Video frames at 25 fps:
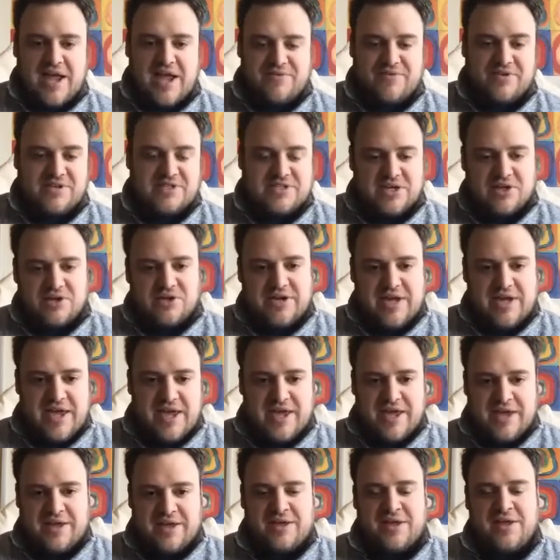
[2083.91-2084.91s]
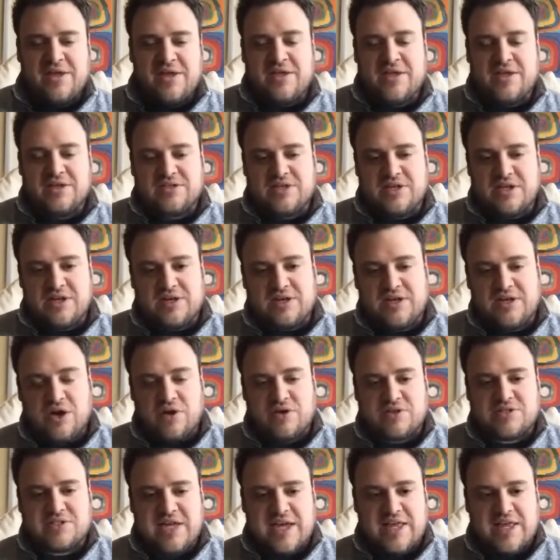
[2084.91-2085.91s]
every single day to,
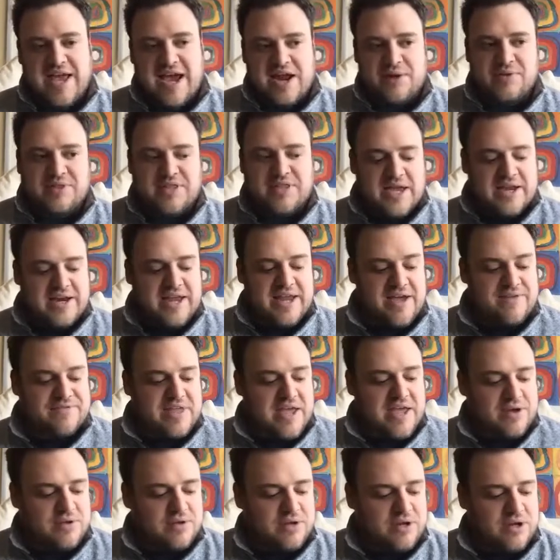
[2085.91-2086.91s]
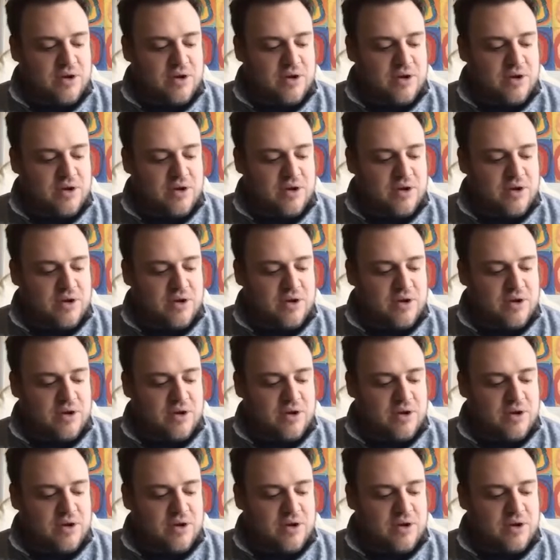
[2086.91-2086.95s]
stay in line with that and have that,